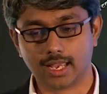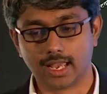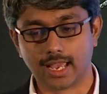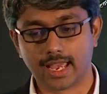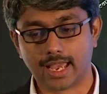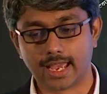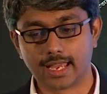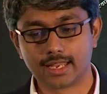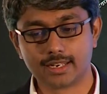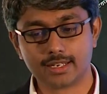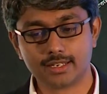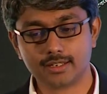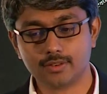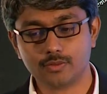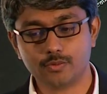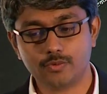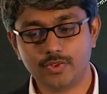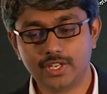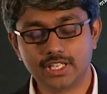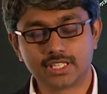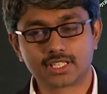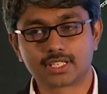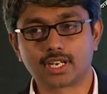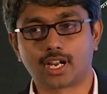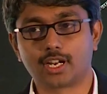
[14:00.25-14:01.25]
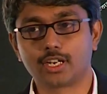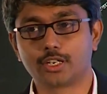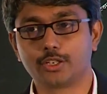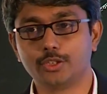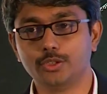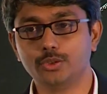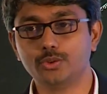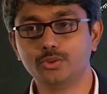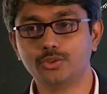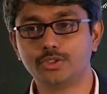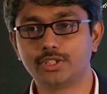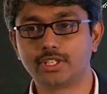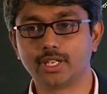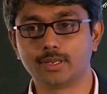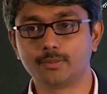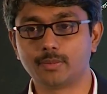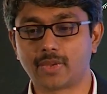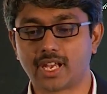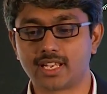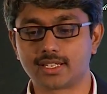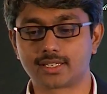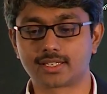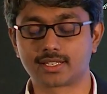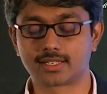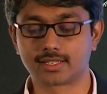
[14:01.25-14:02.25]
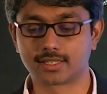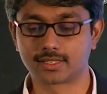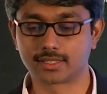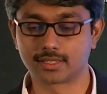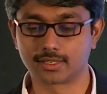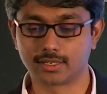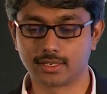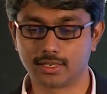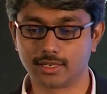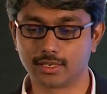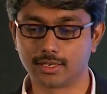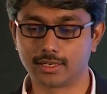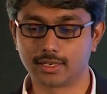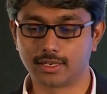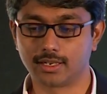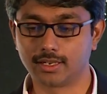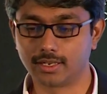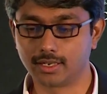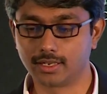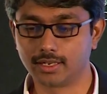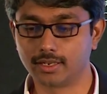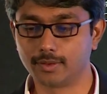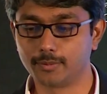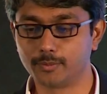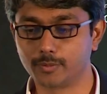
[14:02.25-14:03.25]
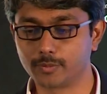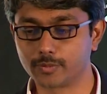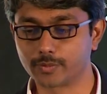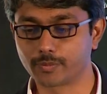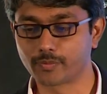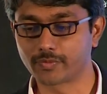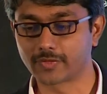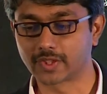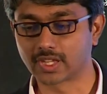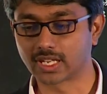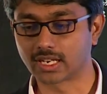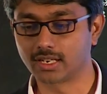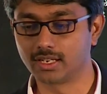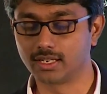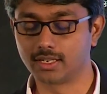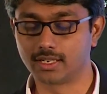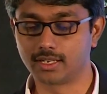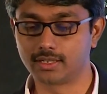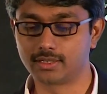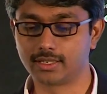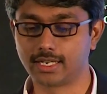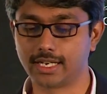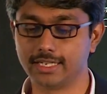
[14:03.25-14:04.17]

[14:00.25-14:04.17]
And we start to use them as an